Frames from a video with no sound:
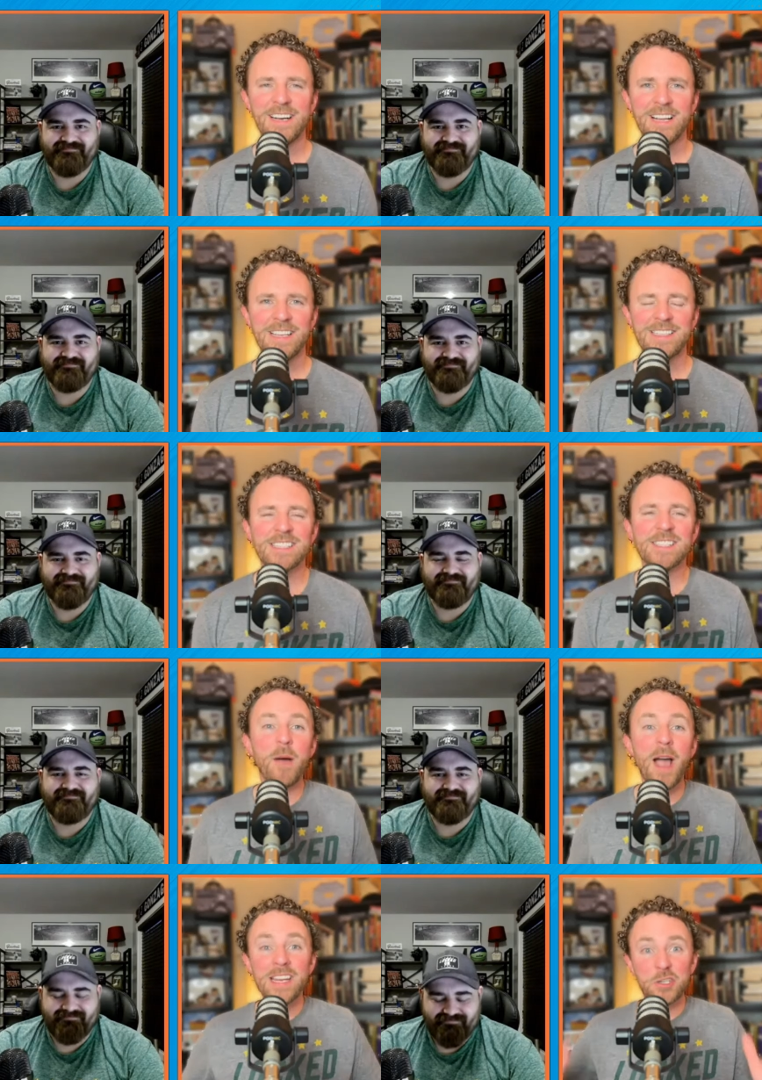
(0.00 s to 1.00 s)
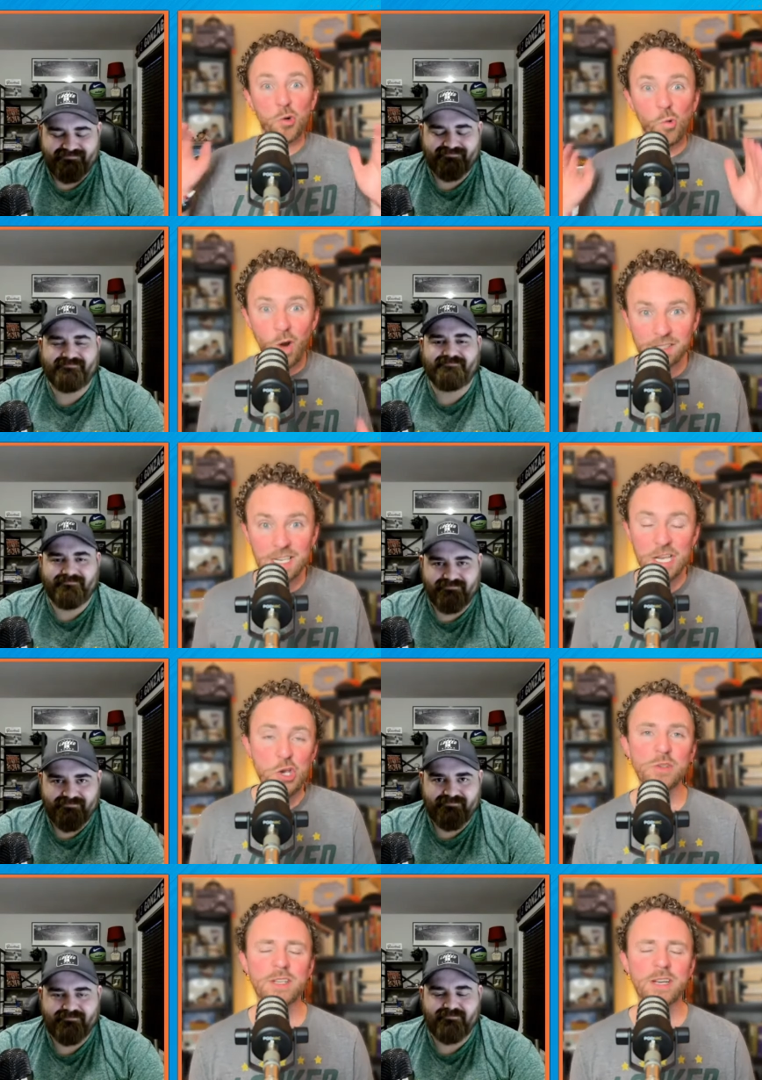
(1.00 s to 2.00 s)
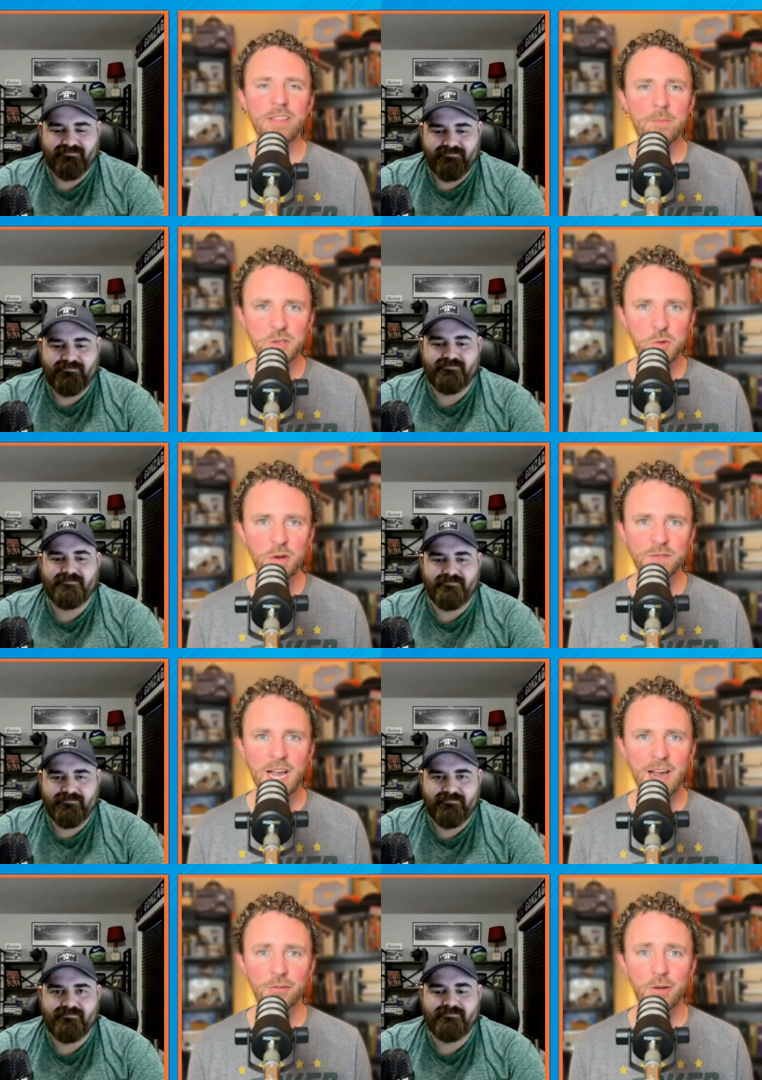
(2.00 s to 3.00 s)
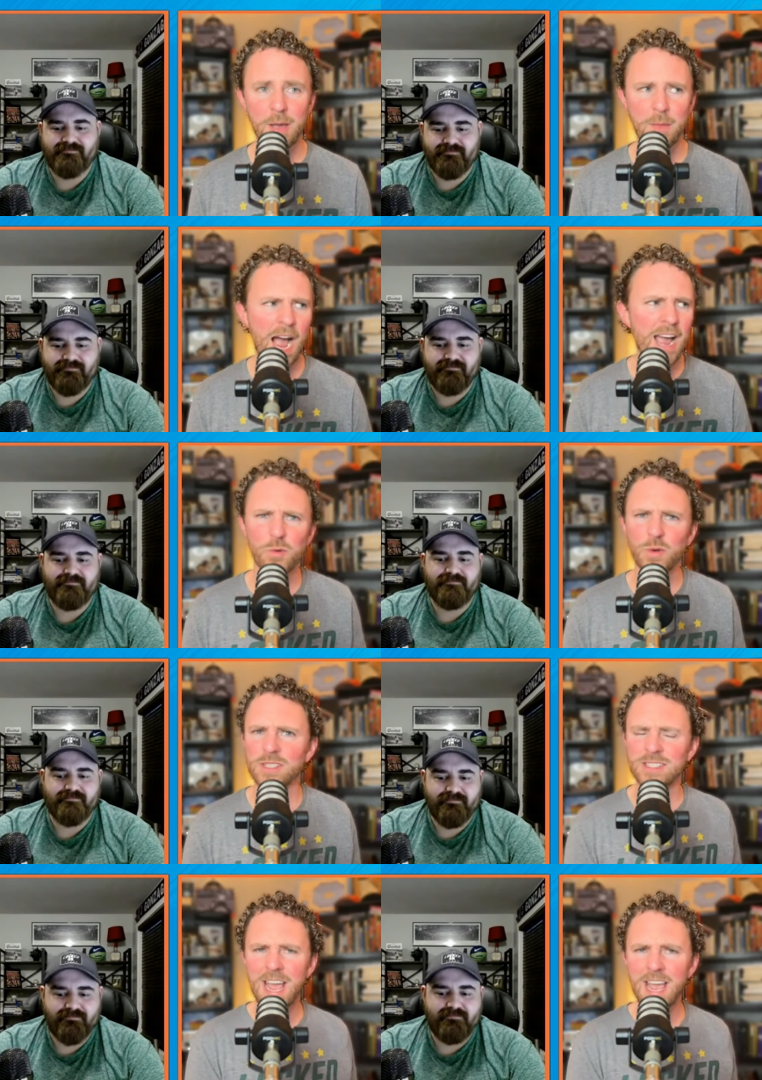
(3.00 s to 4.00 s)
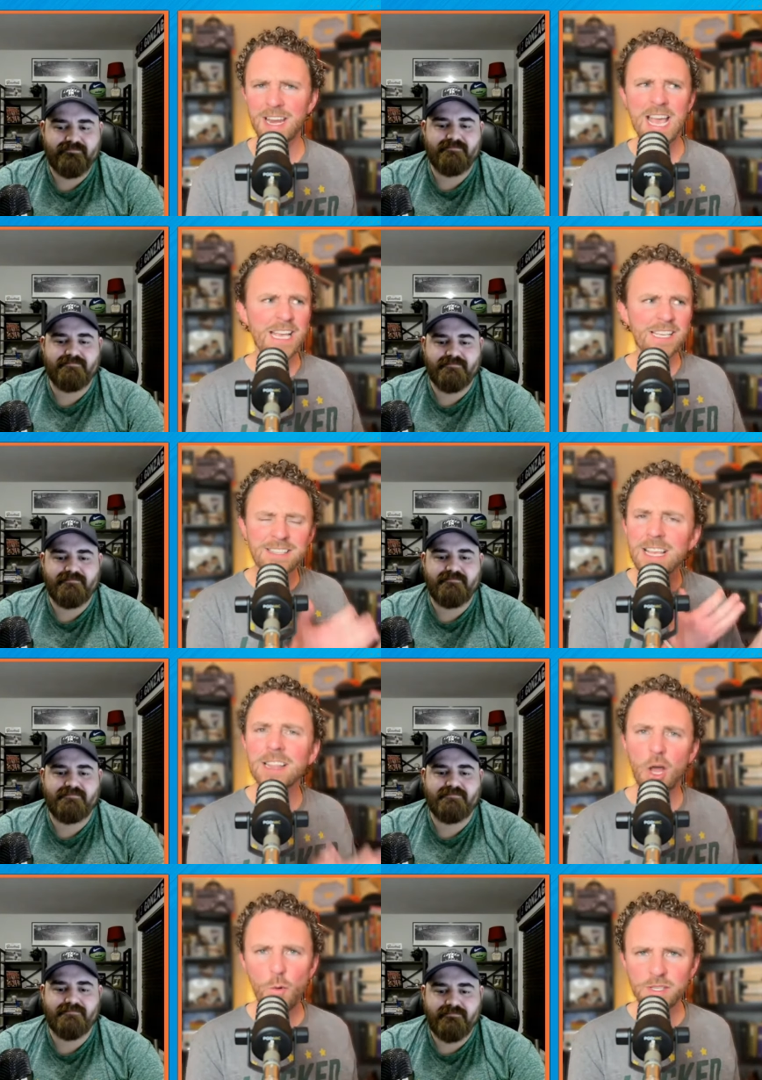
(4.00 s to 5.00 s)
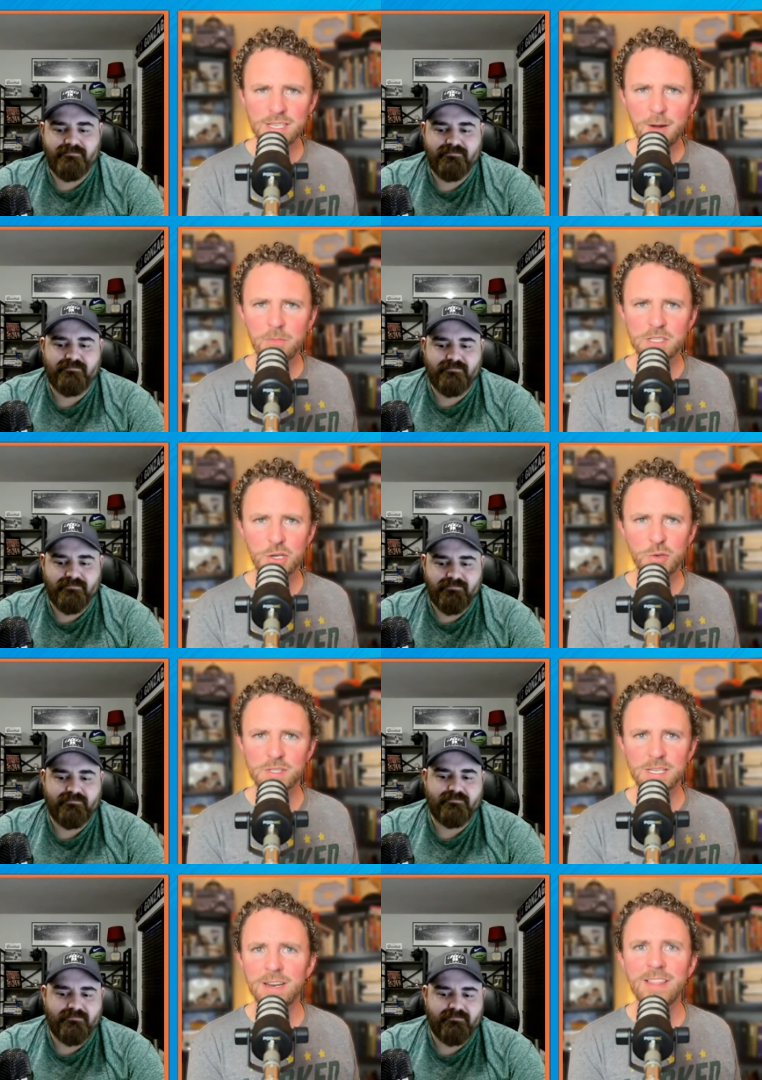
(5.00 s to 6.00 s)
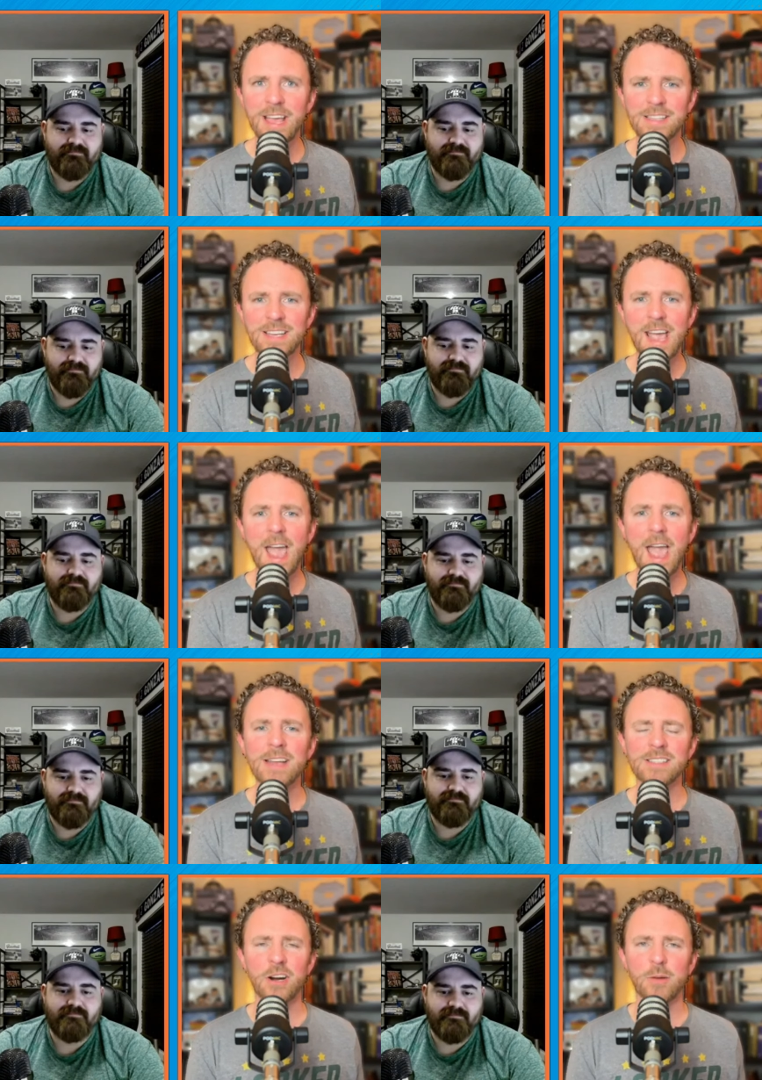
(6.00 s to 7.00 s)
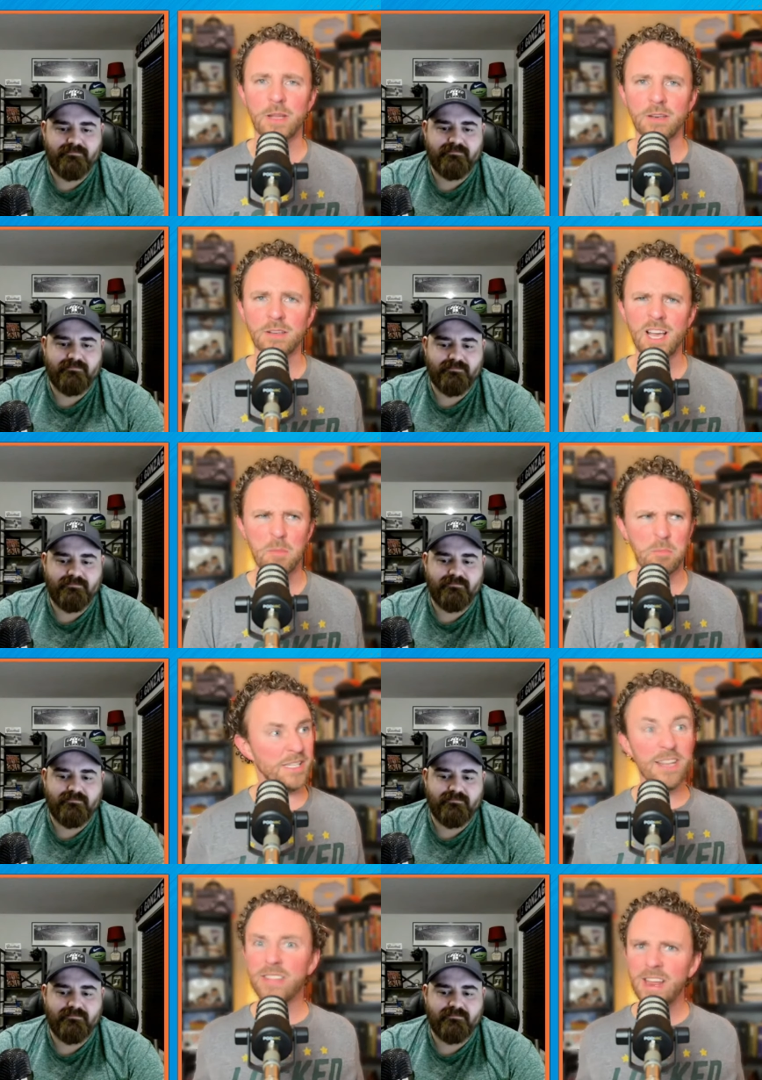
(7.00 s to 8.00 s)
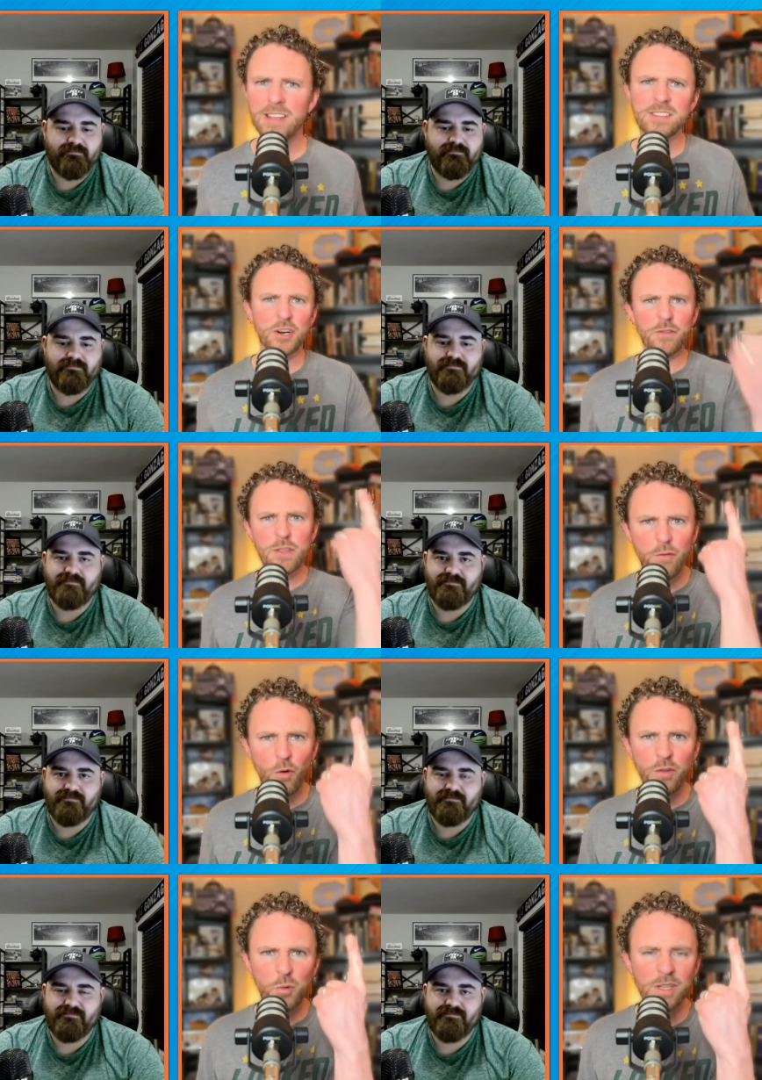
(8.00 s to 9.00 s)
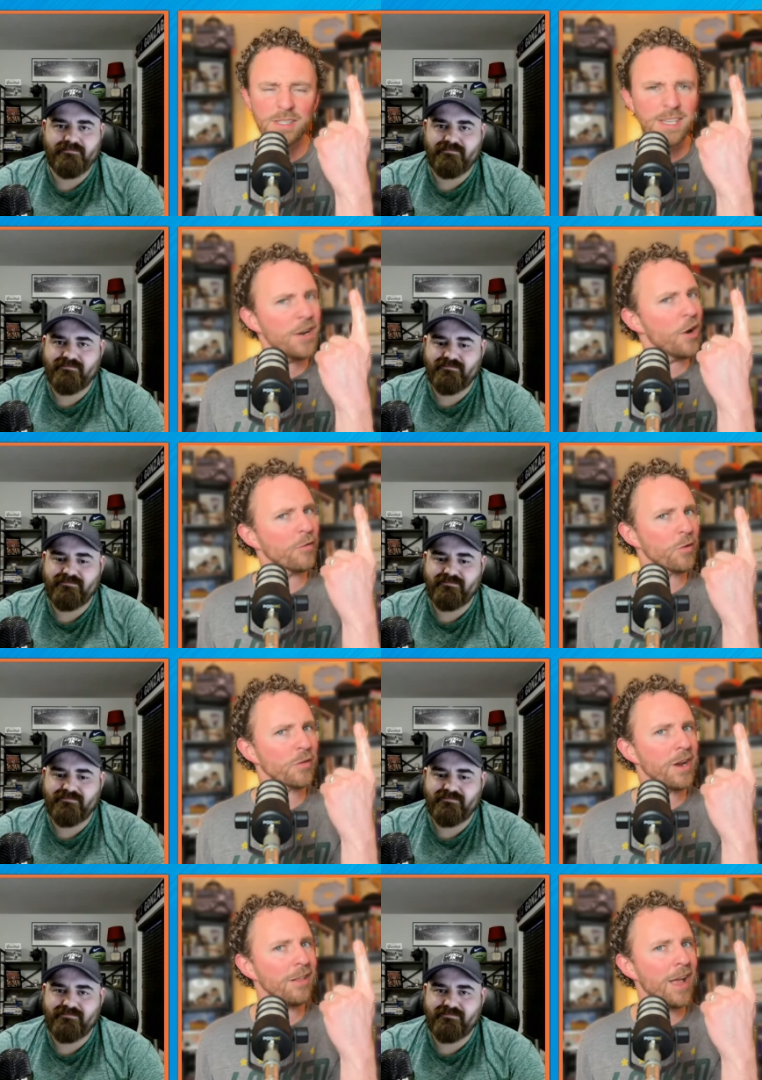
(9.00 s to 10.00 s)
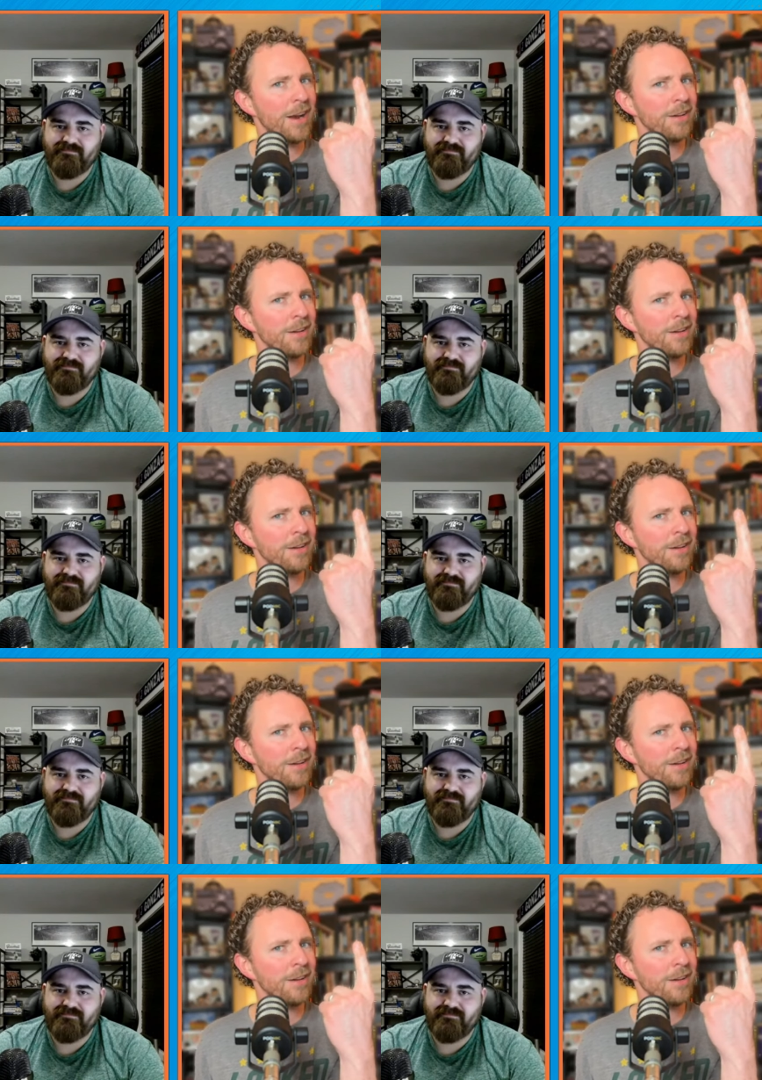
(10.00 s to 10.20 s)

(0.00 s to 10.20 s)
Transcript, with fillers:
Speaker 1: Despite crushing Houston in the Big 12 title game, Iowa State is the lowest number two seed in the NCAA tournament. But did they deserve the fourth one seed over North Carolina?